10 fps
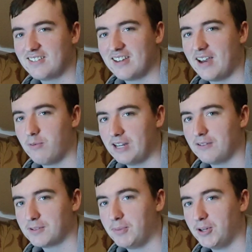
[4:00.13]
answer that
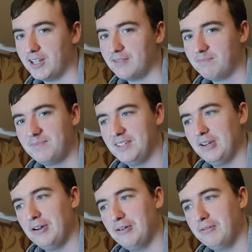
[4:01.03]
without spoiling,
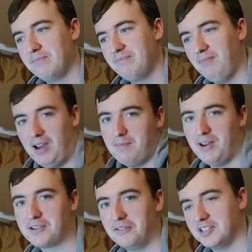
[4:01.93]
so I'm
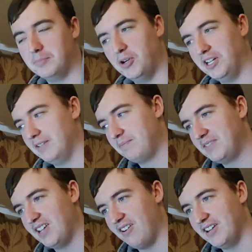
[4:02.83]
not going to spoil it.
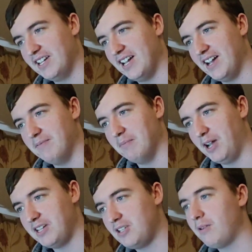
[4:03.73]
Sorry.
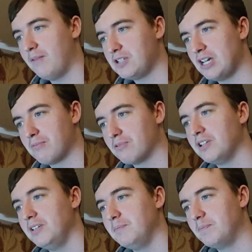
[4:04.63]
I do have a top
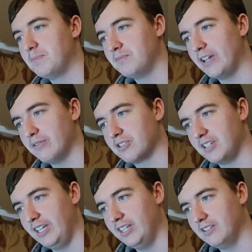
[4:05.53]
three favorite
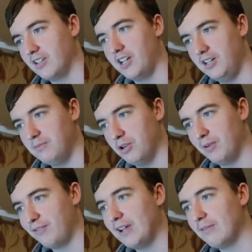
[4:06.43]
scenes. I know
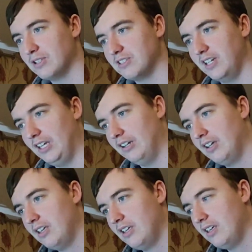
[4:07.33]
my favorite
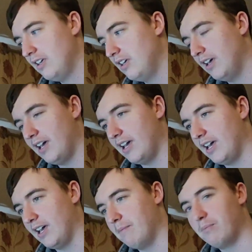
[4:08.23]
scene,
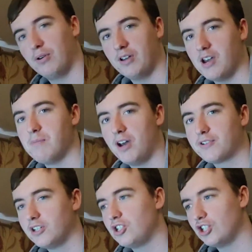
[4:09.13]
but I'm
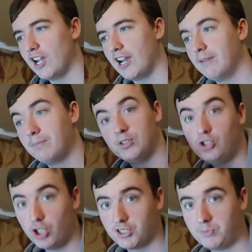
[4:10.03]
not going to share
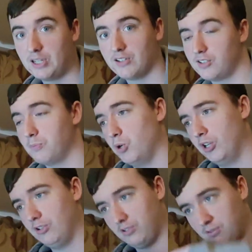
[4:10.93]
just because of
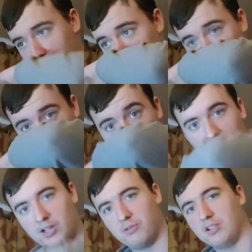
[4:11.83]
spoilers.
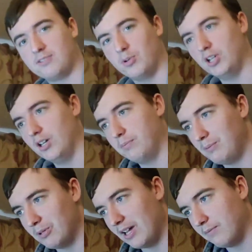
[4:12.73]
I don't want to spoil it on
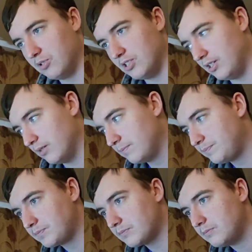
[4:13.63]
people that haven't seen it.
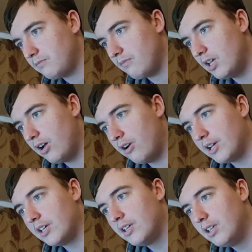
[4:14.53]
All
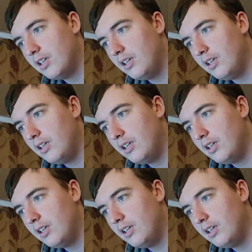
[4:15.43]
right.